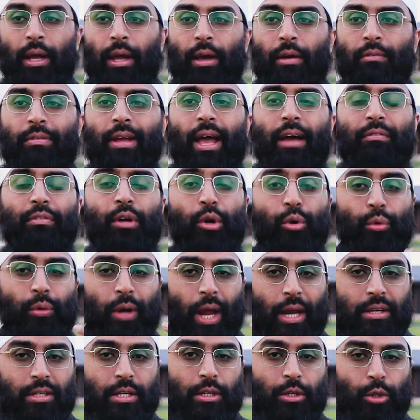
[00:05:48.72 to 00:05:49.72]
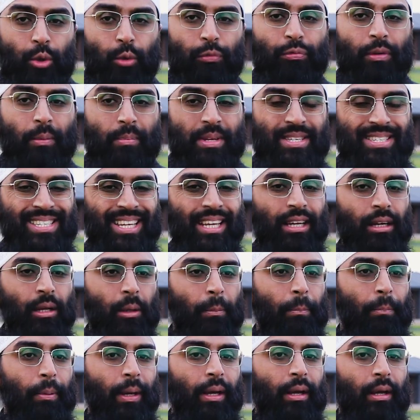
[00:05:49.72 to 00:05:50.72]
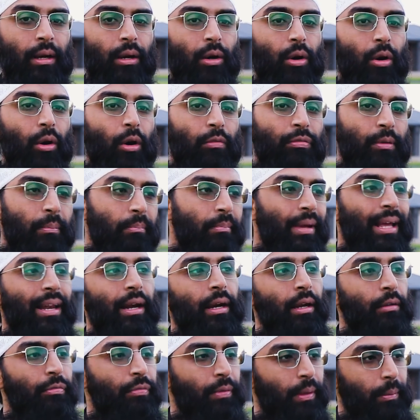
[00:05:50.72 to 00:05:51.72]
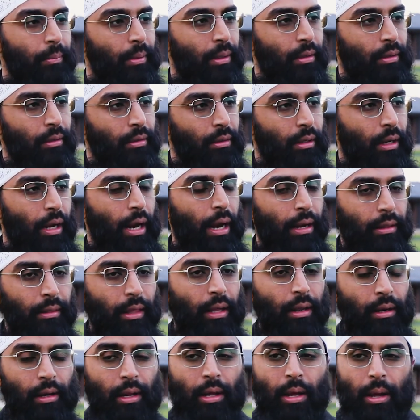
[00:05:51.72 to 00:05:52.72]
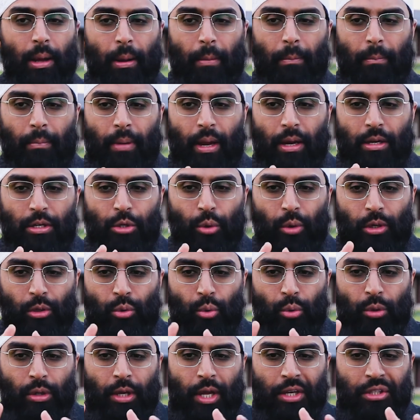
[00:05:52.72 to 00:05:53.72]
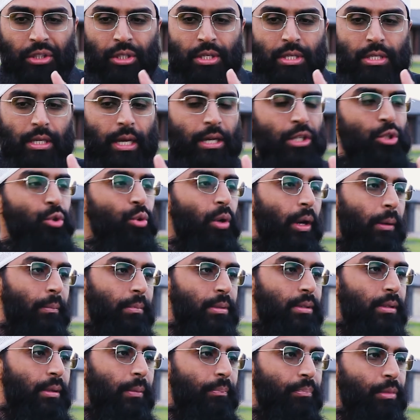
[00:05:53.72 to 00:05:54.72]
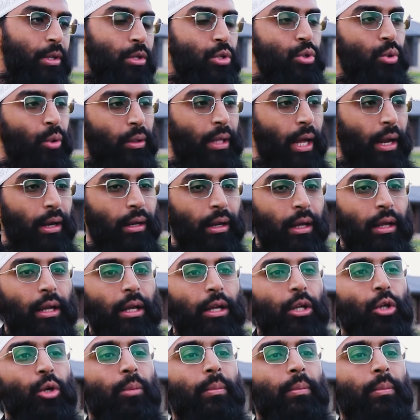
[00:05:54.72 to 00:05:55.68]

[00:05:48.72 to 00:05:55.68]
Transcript: we have created you from a single pair of a male and a female, and then made you into nations and tribes, so that you